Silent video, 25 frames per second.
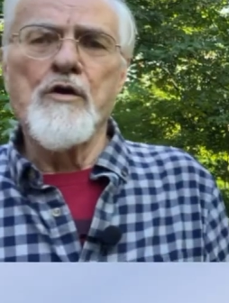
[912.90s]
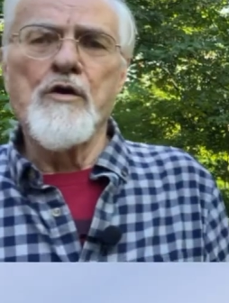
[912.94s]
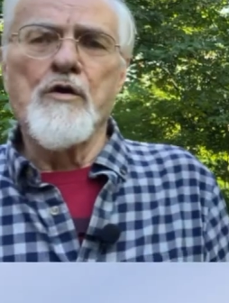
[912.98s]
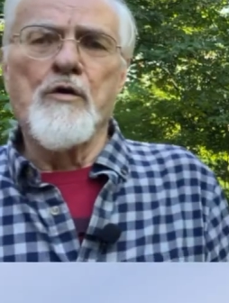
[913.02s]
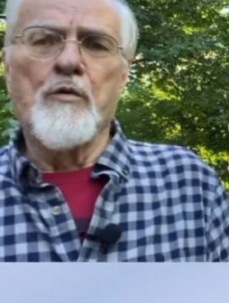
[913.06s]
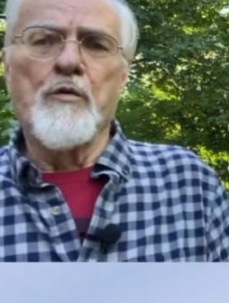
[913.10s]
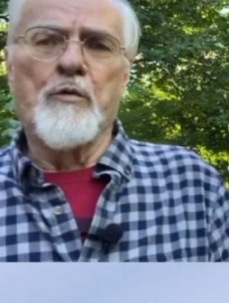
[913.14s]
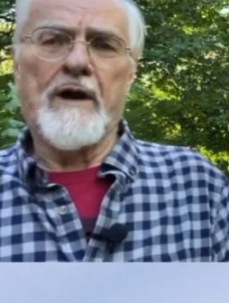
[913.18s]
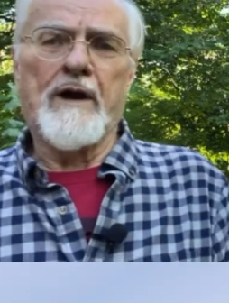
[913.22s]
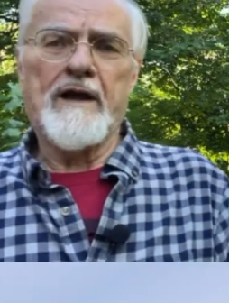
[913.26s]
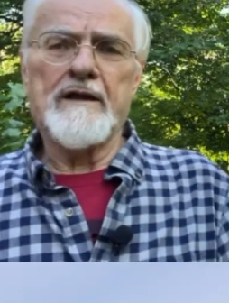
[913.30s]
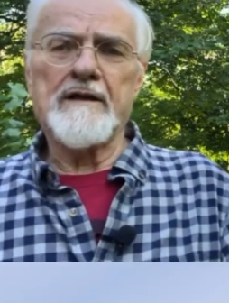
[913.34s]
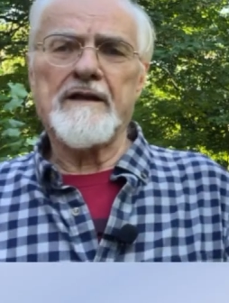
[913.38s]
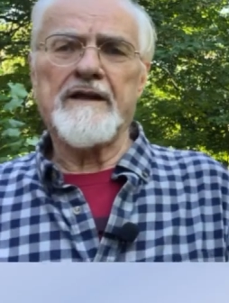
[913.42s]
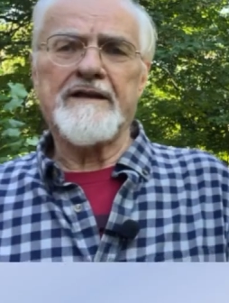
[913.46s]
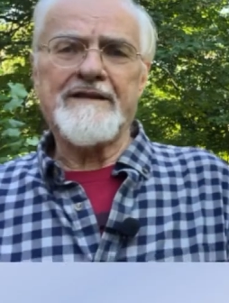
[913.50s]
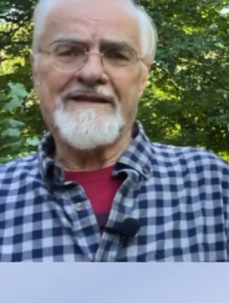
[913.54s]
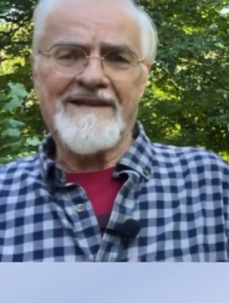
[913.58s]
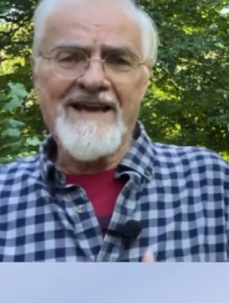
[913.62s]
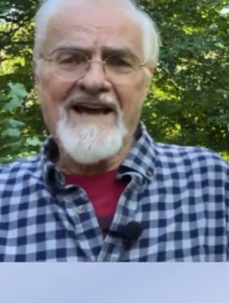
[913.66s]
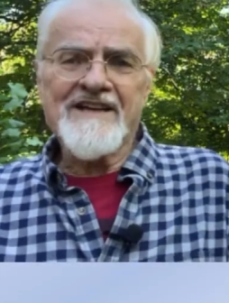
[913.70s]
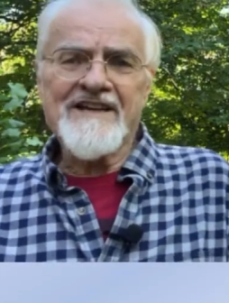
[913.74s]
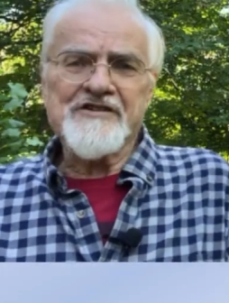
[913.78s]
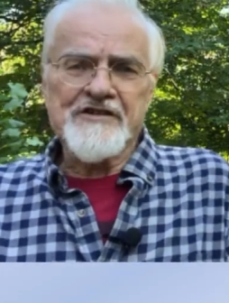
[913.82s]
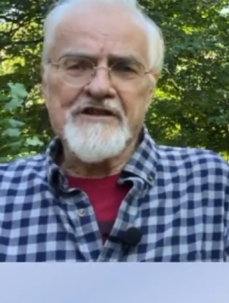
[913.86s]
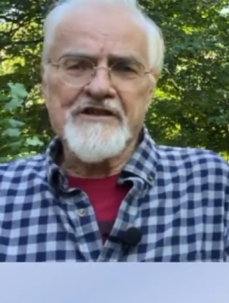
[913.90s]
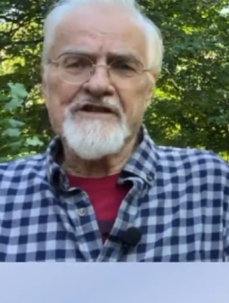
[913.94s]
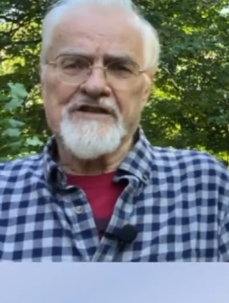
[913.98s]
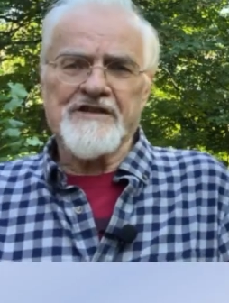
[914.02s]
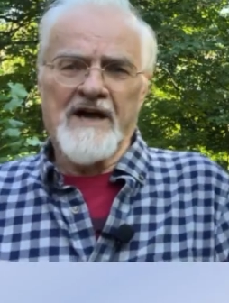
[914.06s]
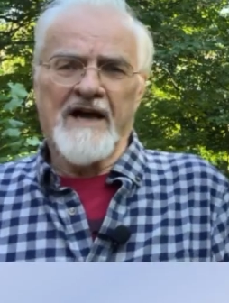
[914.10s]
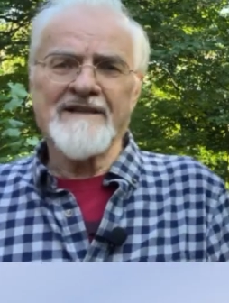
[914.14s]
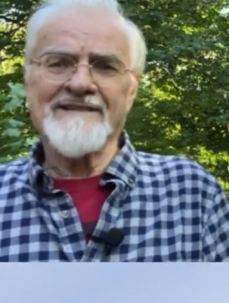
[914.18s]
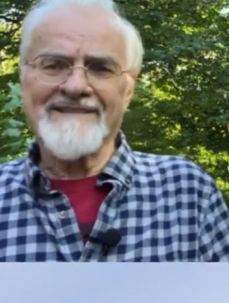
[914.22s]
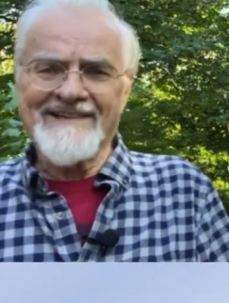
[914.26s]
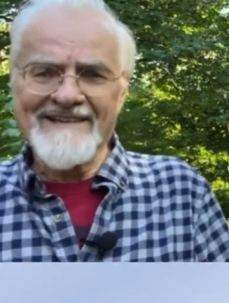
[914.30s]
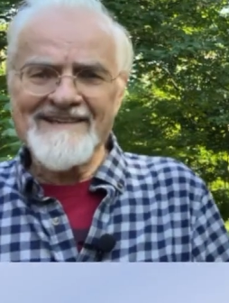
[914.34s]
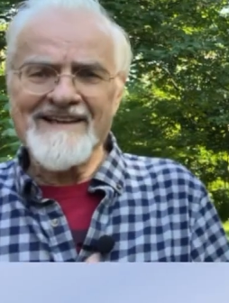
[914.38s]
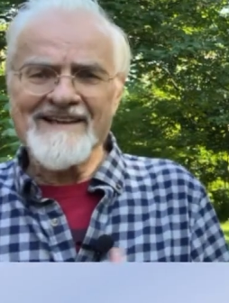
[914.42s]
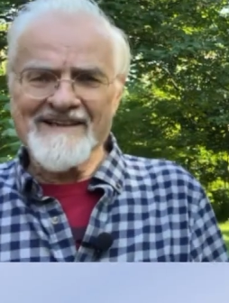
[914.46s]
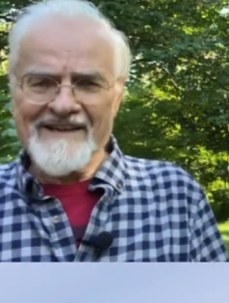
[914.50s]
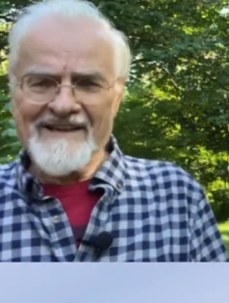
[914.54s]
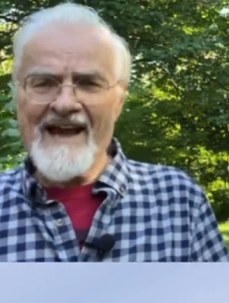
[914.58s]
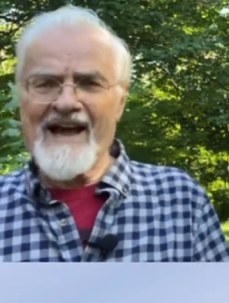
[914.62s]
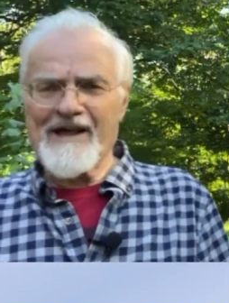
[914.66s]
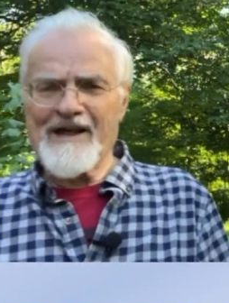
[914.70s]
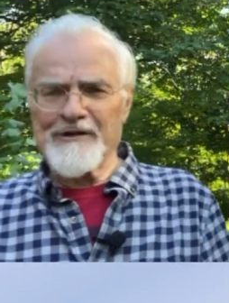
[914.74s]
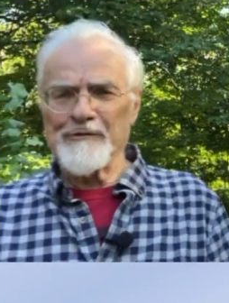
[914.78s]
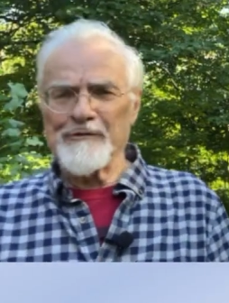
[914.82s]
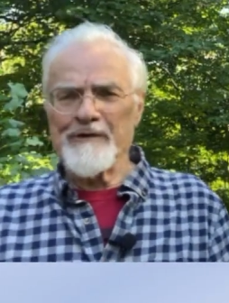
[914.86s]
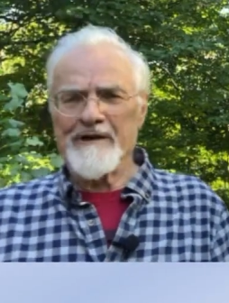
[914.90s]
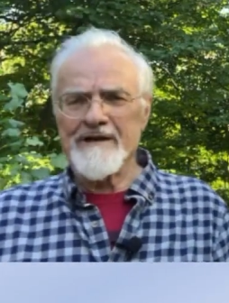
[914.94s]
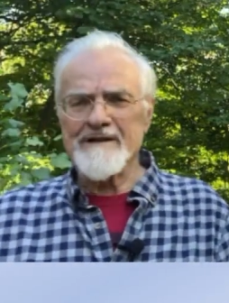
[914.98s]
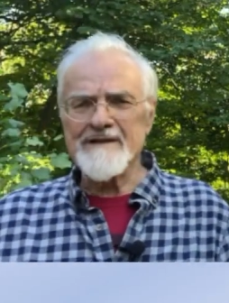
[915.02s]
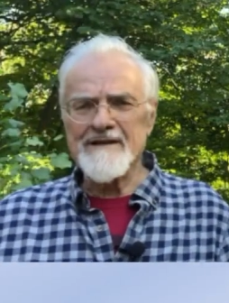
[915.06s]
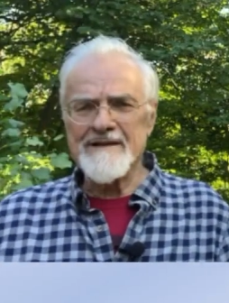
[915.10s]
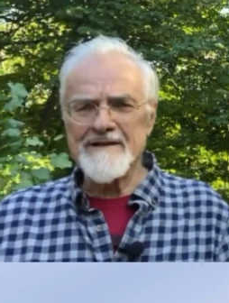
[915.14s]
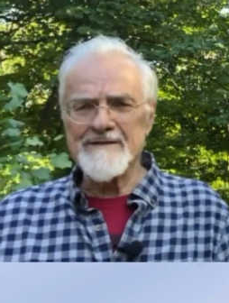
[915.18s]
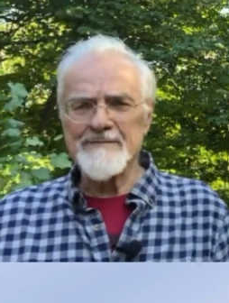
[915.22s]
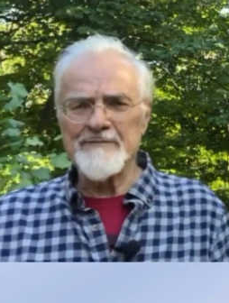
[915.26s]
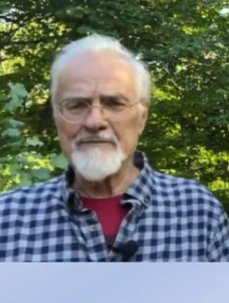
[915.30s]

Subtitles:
Well, yes, it's hunting and gathering,